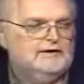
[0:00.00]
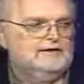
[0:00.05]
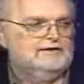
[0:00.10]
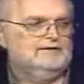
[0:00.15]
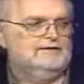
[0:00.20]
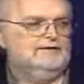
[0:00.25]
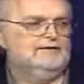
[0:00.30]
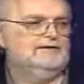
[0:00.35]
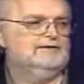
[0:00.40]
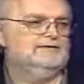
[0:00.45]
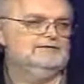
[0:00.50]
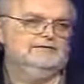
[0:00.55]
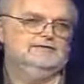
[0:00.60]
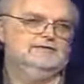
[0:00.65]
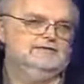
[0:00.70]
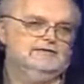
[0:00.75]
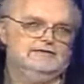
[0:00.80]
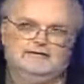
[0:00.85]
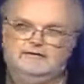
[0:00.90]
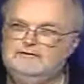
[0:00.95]
Yeah,
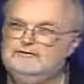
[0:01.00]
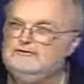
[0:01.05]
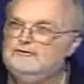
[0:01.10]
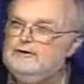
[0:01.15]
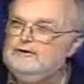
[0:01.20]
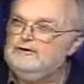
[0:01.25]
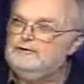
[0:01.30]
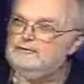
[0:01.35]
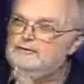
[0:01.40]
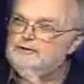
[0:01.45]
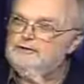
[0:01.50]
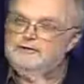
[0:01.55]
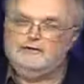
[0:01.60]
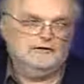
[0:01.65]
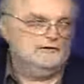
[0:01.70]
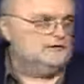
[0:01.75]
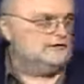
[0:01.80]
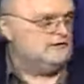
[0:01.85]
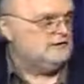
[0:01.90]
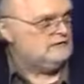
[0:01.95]
trying to read all
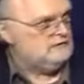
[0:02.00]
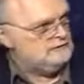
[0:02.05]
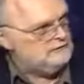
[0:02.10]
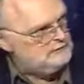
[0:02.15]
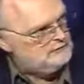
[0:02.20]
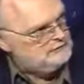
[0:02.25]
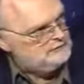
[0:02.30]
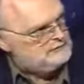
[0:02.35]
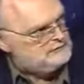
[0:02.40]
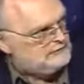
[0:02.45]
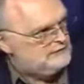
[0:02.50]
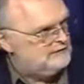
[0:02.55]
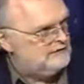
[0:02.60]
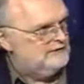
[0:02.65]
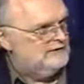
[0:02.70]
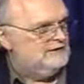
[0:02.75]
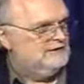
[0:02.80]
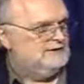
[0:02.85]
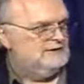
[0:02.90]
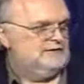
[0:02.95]
the cues and
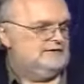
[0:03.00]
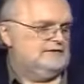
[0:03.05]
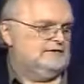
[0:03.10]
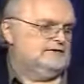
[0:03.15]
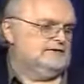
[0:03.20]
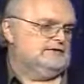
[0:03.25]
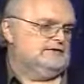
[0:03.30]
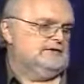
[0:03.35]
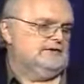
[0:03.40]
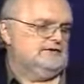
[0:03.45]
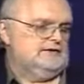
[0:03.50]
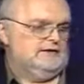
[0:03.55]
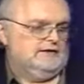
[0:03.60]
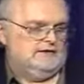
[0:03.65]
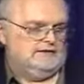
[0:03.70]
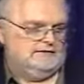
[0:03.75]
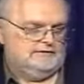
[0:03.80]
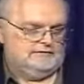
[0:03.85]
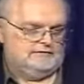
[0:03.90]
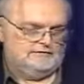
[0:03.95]
things like
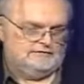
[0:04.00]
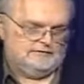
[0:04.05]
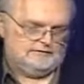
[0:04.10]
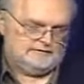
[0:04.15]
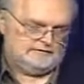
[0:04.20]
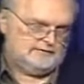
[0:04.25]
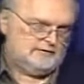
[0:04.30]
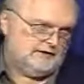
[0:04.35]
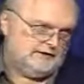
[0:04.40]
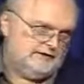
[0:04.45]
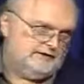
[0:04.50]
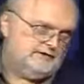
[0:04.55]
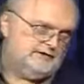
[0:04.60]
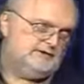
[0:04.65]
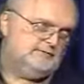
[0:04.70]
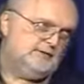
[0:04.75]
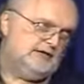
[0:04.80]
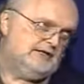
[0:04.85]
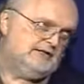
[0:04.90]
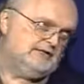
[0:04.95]
that. It's, it's not easy,
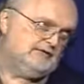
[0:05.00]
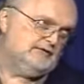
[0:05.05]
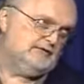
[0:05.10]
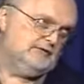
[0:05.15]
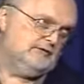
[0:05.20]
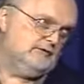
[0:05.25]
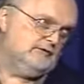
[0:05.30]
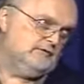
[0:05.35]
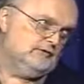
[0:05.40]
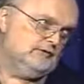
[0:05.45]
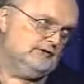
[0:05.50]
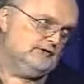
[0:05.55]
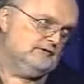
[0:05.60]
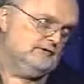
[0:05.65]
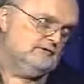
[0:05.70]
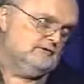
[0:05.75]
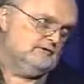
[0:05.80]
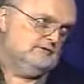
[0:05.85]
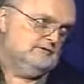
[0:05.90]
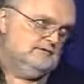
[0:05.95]
Matt, sitting over here.
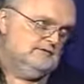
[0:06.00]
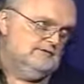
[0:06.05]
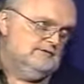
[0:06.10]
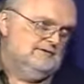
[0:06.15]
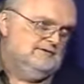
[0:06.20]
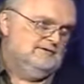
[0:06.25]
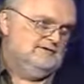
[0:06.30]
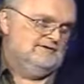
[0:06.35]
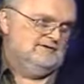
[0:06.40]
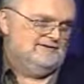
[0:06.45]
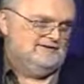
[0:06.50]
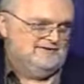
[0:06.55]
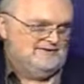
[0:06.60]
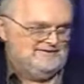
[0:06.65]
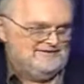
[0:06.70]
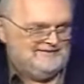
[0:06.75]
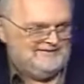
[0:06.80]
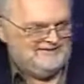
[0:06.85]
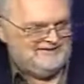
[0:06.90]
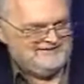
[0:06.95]

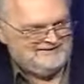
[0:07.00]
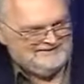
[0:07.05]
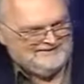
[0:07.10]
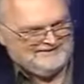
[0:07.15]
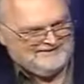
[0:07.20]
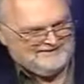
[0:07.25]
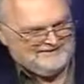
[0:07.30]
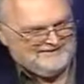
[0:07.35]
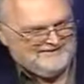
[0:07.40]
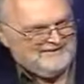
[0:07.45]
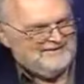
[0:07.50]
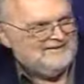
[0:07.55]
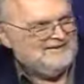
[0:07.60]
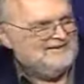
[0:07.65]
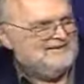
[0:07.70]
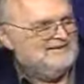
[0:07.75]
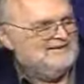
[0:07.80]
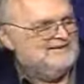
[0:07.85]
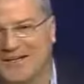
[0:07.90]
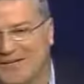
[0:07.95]
Okay. Insert
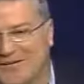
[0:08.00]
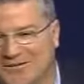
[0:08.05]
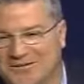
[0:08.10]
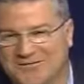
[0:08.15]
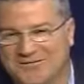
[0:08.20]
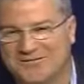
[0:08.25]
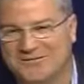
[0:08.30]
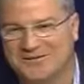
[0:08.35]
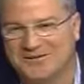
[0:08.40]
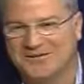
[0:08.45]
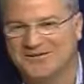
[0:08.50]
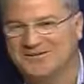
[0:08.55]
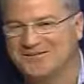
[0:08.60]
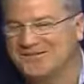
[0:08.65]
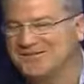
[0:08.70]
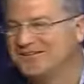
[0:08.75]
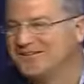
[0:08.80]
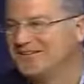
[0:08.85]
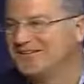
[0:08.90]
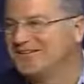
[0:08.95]
sarcasm, please.
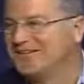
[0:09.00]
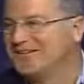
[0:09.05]
Right.